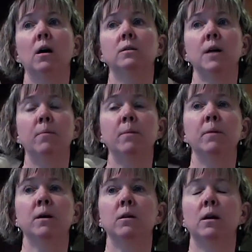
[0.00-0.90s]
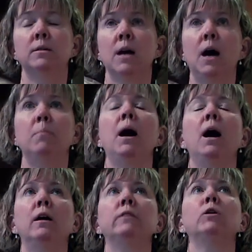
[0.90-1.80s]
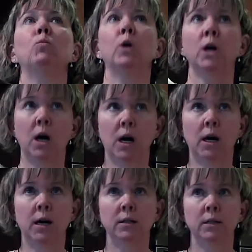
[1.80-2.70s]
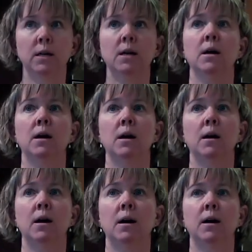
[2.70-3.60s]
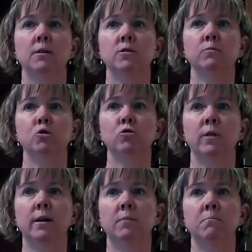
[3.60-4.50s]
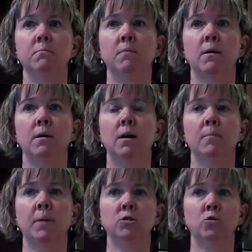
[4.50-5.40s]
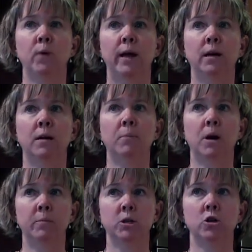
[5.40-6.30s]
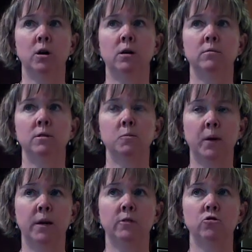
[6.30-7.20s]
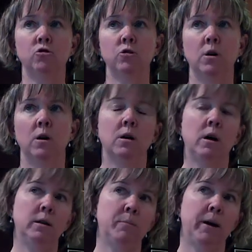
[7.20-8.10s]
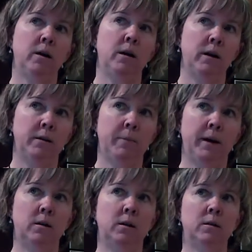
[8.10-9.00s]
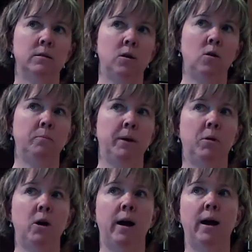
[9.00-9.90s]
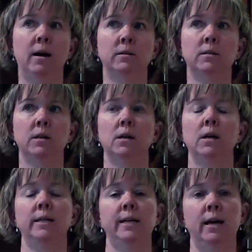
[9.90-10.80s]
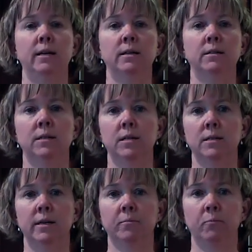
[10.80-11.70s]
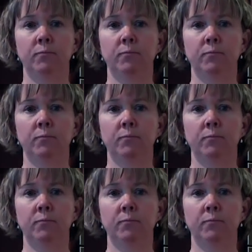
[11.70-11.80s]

tub of ricotta, some shredded mozzarella, parmesan, spinach, garlic powder, onion powder, salt, pepper, and Italian seasoning.